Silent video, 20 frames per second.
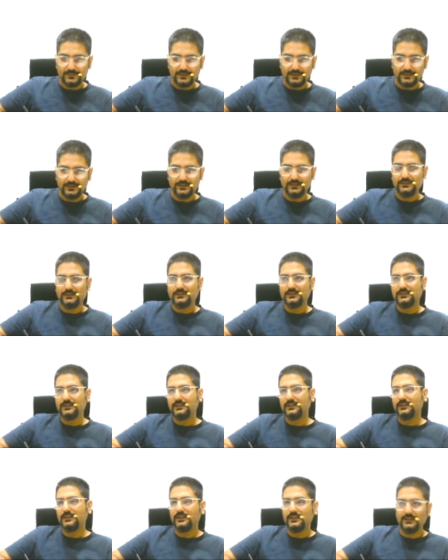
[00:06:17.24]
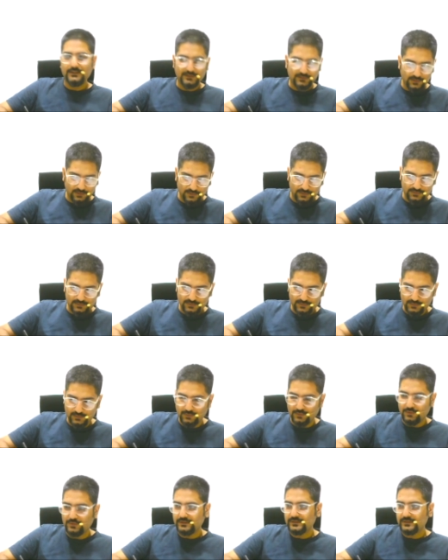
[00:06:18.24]
this case laws
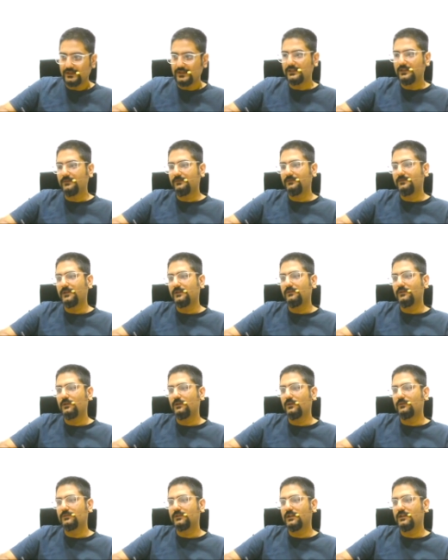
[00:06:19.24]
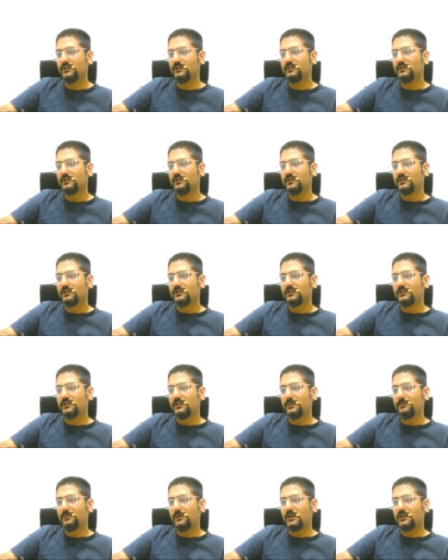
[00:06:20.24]
goes in the favor of the
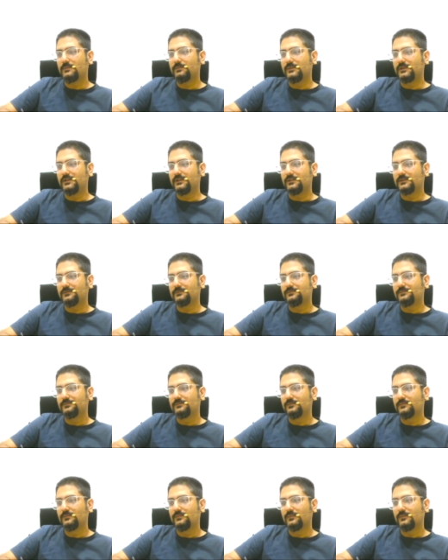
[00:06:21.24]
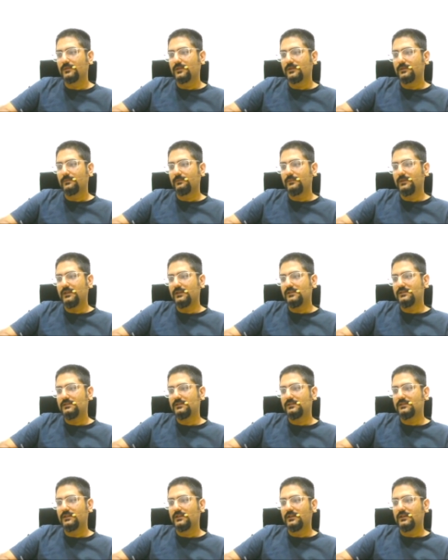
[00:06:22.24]
department.
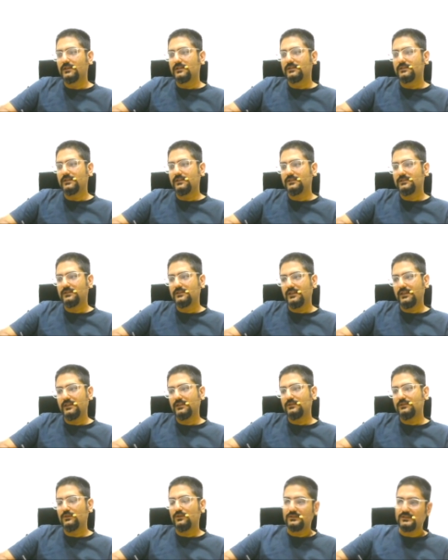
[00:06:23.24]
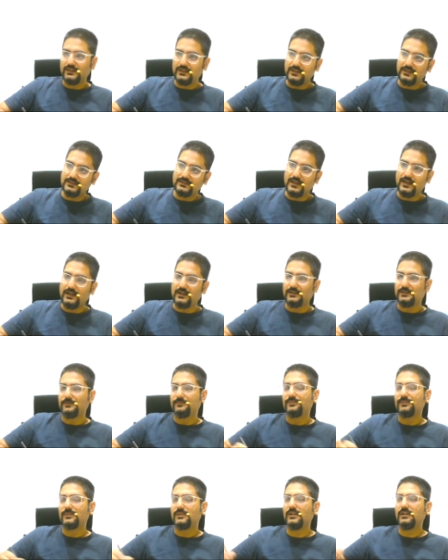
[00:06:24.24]
Means this case law says that
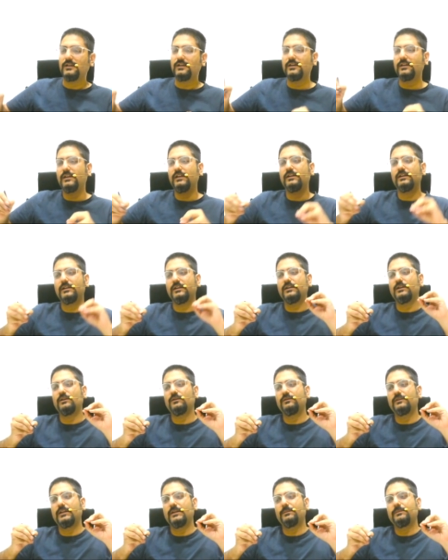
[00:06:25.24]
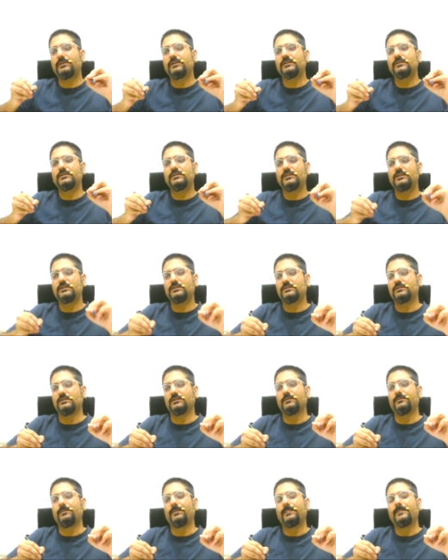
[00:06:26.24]
the correct rate of depreciation,